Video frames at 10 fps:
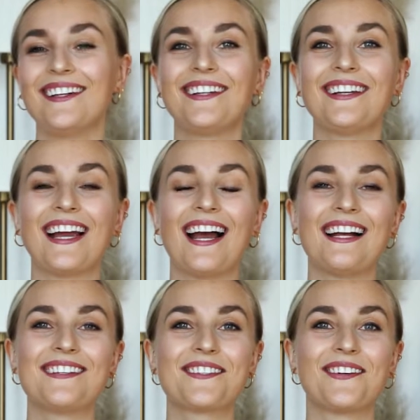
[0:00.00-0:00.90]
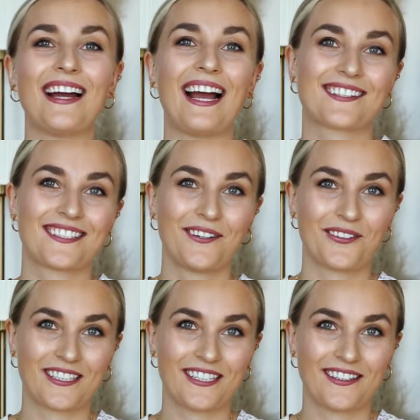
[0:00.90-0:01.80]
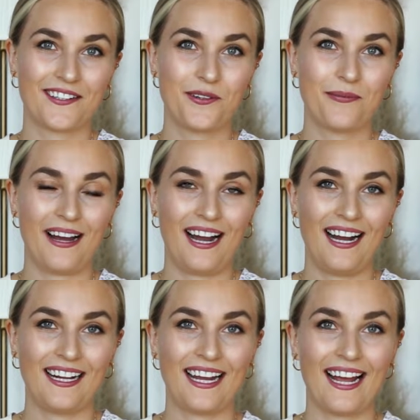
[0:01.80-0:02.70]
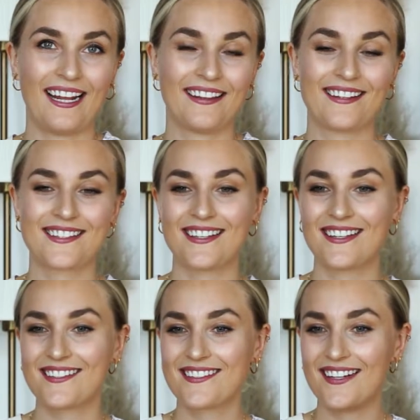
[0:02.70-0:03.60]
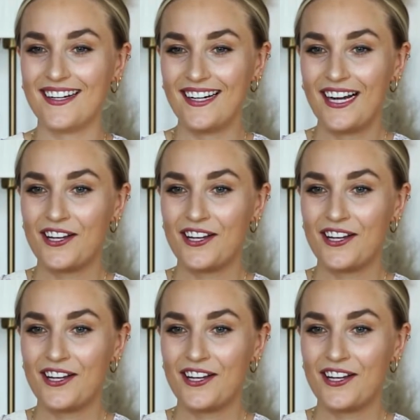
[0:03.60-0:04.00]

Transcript: you guys! So I actually ordered a new bag and this is the